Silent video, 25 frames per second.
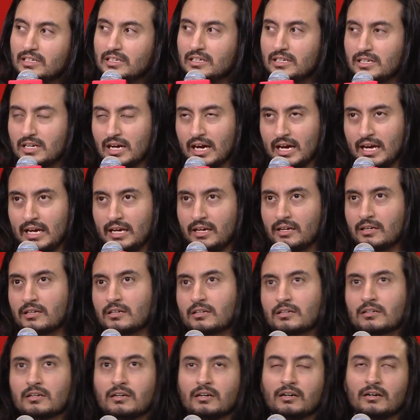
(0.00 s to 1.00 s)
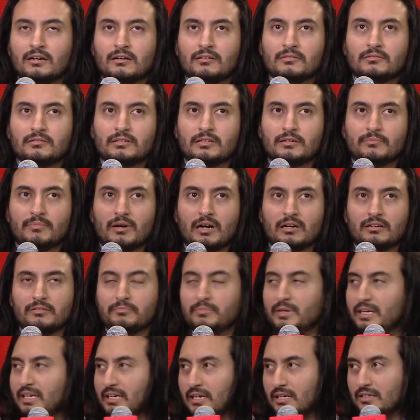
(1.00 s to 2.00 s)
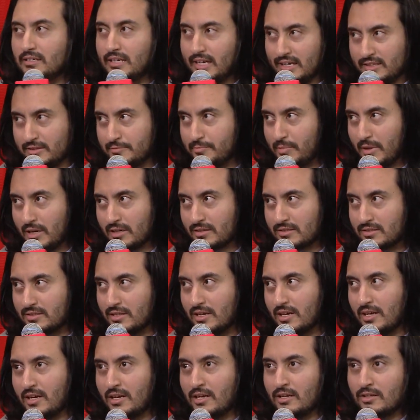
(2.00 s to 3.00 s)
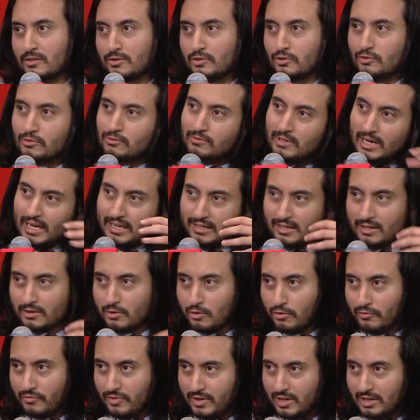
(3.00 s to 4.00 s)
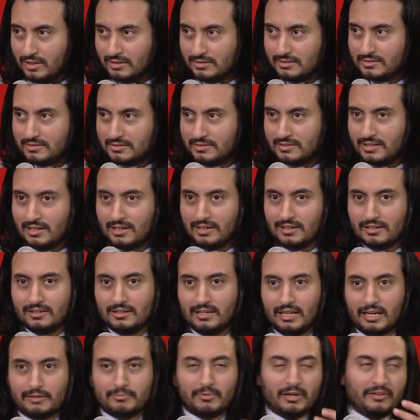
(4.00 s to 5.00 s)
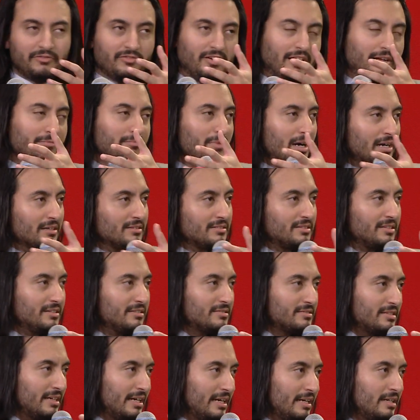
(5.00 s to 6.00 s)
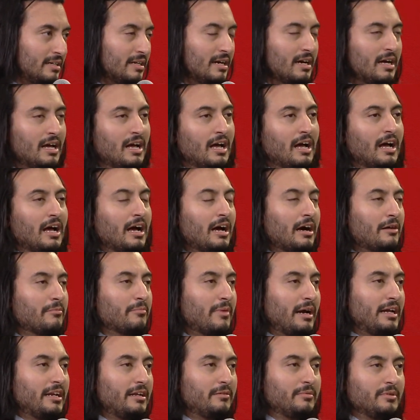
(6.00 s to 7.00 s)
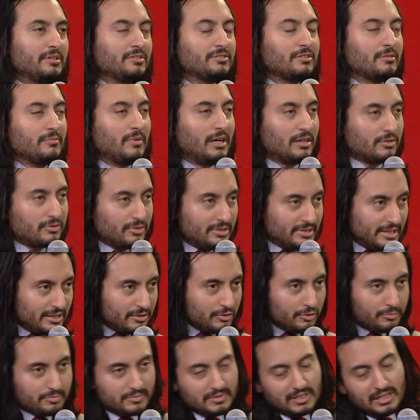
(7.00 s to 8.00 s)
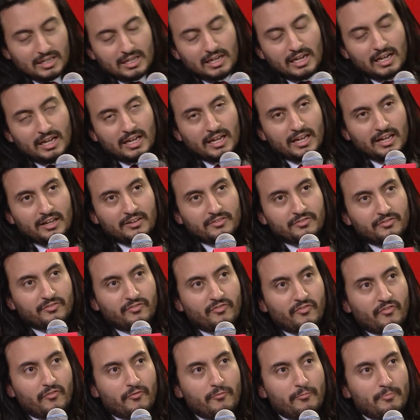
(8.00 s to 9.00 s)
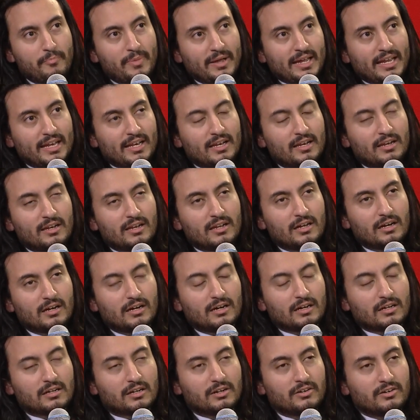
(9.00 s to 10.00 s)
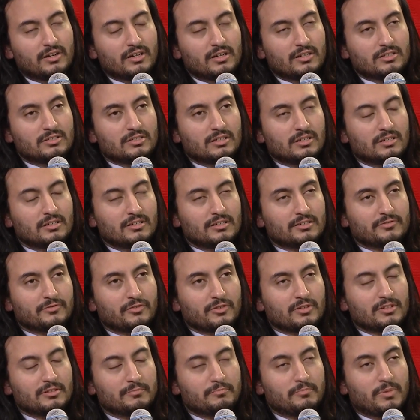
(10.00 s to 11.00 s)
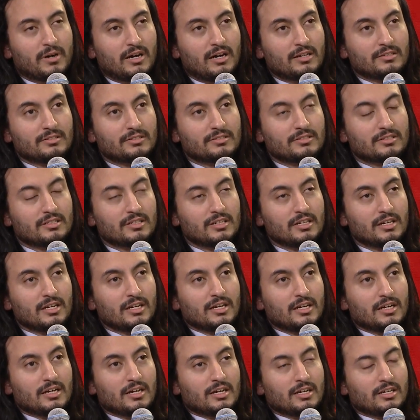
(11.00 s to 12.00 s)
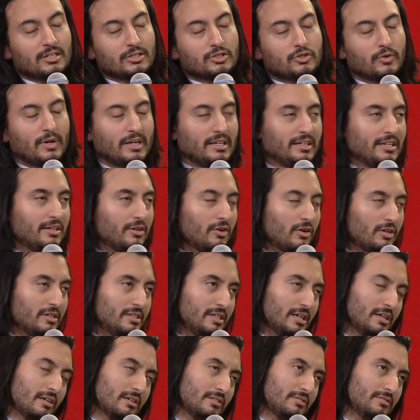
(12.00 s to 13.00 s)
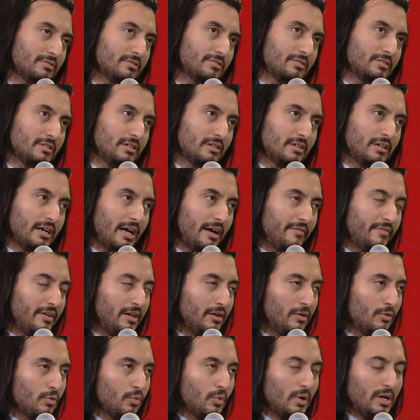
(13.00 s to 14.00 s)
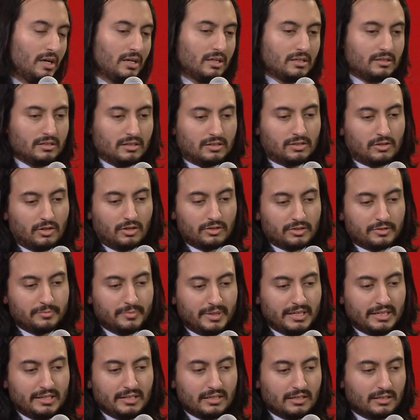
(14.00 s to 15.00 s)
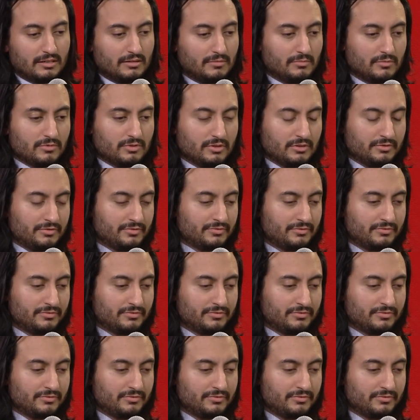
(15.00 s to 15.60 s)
like about being at TechSparks? So I can go first. Like my friend Mansi said, my name is Ramarko Sengupta. I have been a career journalist for the past 20 odd years, having worked across mediums of